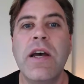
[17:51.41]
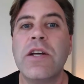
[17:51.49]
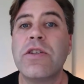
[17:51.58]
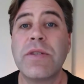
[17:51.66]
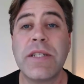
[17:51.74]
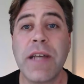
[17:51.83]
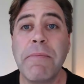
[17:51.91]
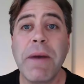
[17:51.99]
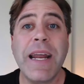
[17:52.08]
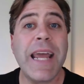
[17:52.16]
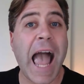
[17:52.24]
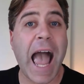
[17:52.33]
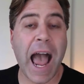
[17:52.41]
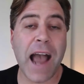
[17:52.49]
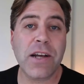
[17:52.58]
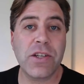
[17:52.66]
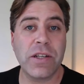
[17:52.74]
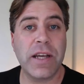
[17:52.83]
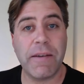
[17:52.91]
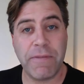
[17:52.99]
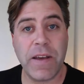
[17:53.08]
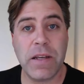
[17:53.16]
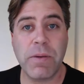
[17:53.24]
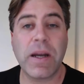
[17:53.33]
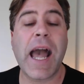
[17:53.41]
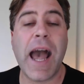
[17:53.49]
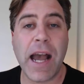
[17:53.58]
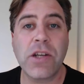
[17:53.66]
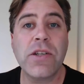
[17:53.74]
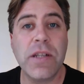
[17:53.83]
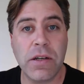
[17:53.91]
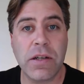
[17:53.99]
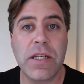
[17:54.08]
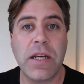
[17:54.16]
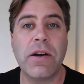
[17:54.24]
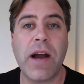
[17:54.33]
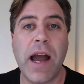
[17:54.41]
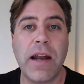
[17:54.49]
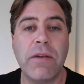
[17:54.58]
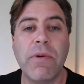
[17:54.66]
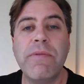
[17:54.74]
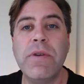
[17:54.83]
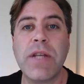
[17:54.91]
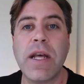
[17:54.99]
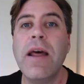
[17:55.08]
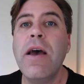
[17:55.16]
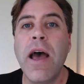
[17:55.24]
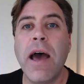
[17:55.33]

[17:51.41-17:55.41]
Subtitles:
So somebody actually at Facebook actually looks at your ad and reviews it.